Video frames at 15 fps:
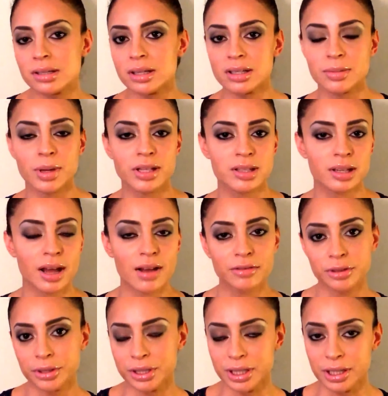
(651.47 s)
6 months, and
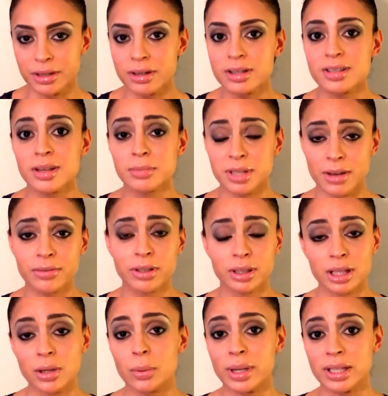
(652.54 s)
after a year, because I'm
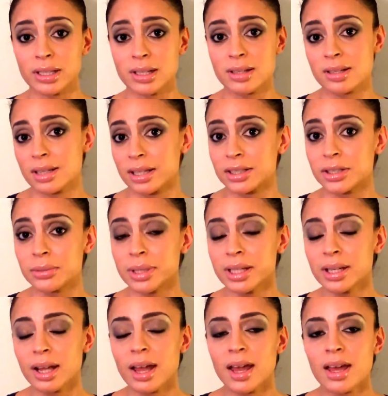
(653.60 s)
definitely going to stick to
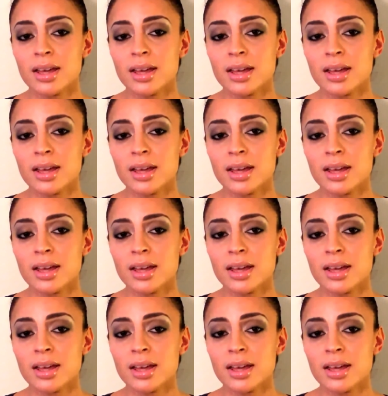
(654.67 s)
it.